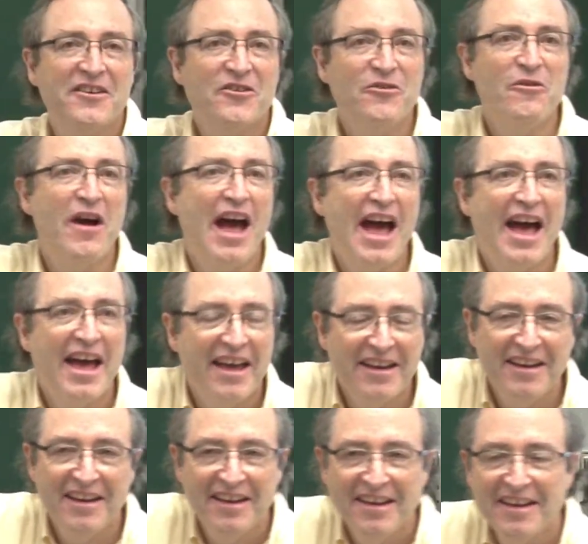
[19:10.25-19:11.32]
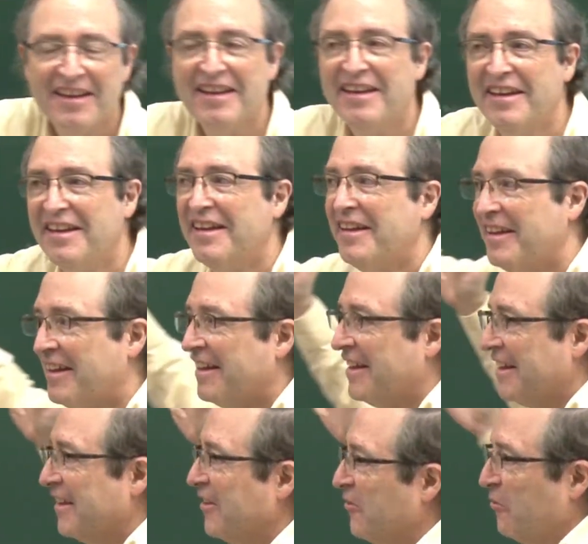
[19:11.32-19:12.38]
You had a
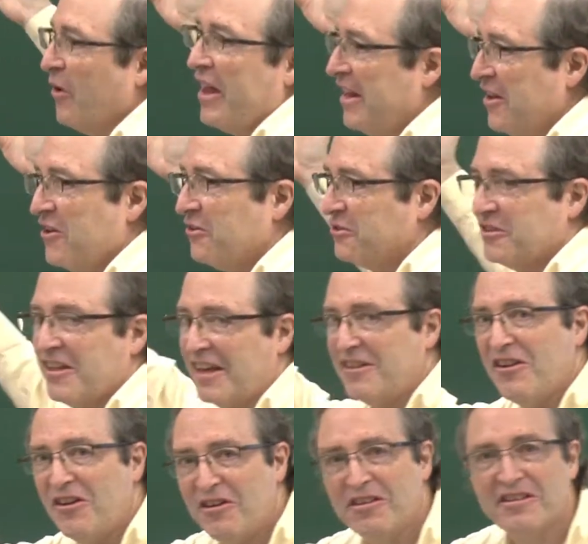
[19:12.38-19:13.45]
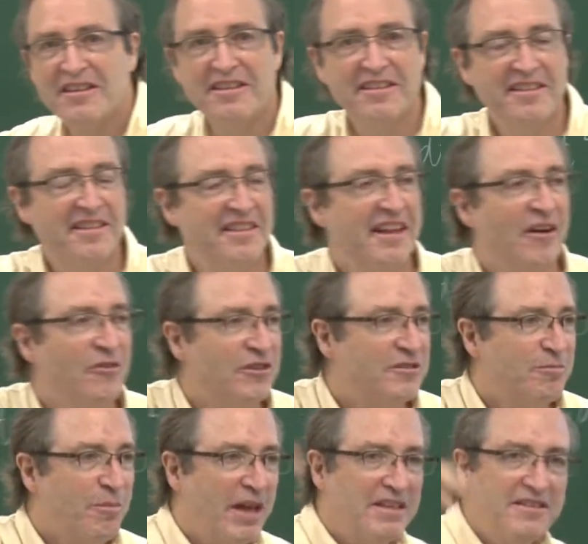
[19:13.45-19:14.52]
radio signal that was
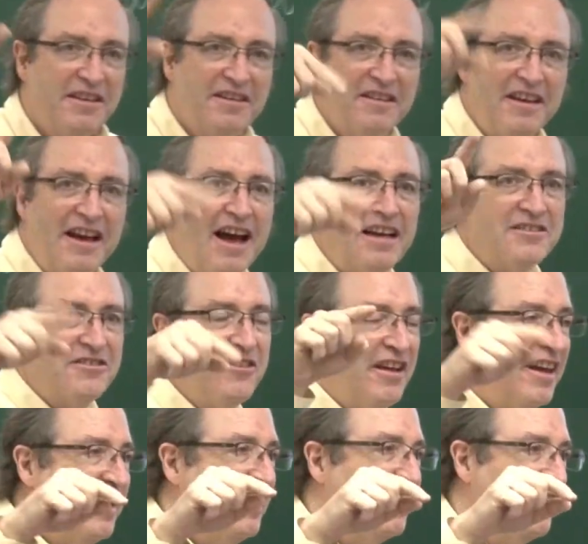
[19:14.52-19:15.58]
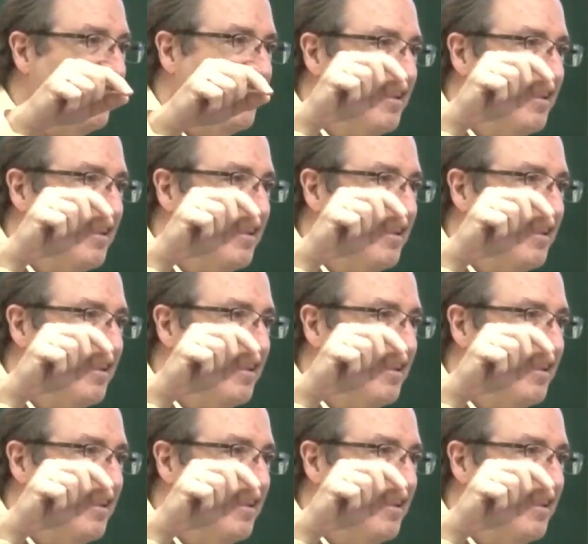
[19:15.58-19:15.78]
basically oscillating.